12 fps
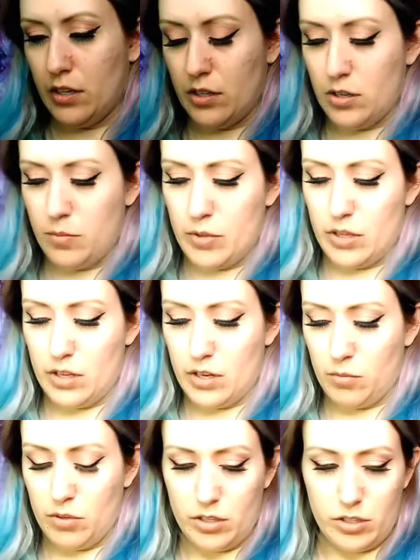And
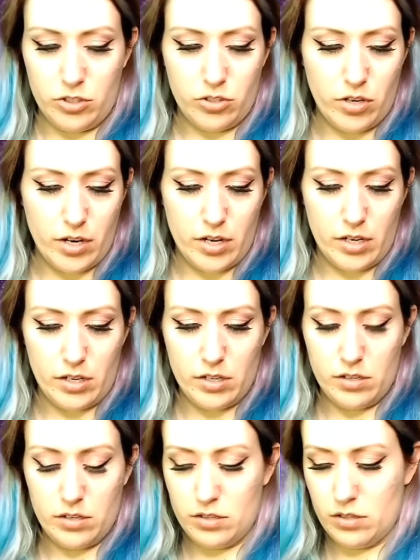then I'm going to try
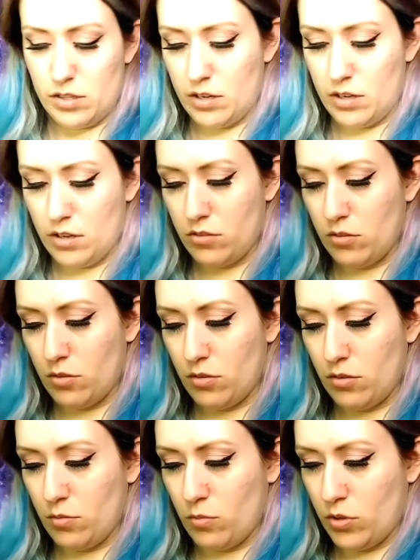the
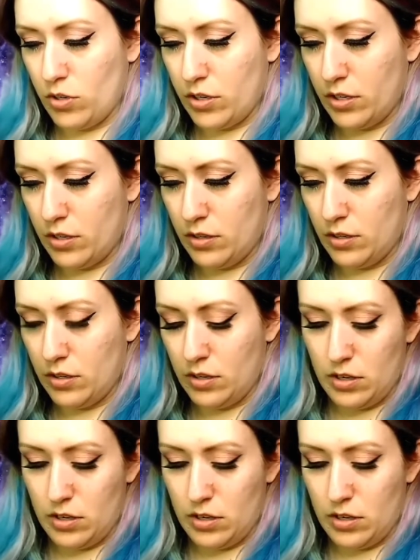other one.